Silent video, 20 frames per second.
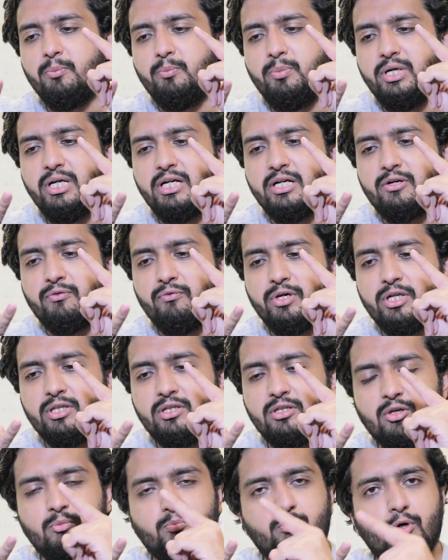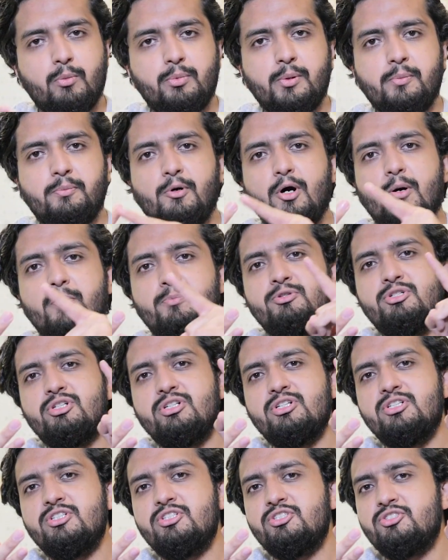be it with the pop-up
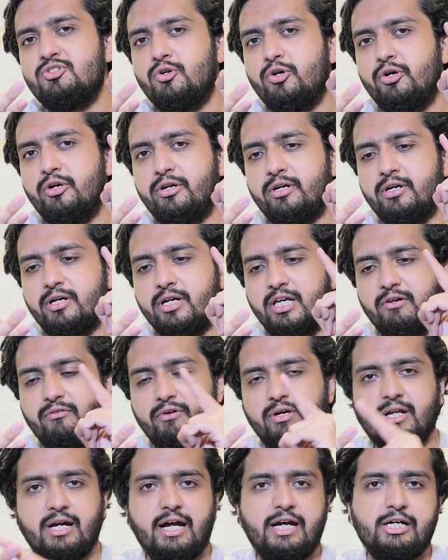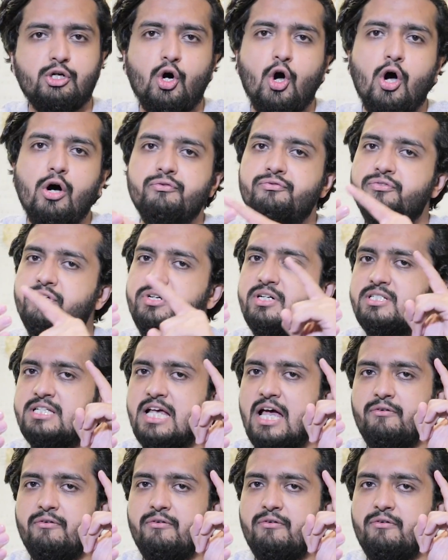options or giving right offers,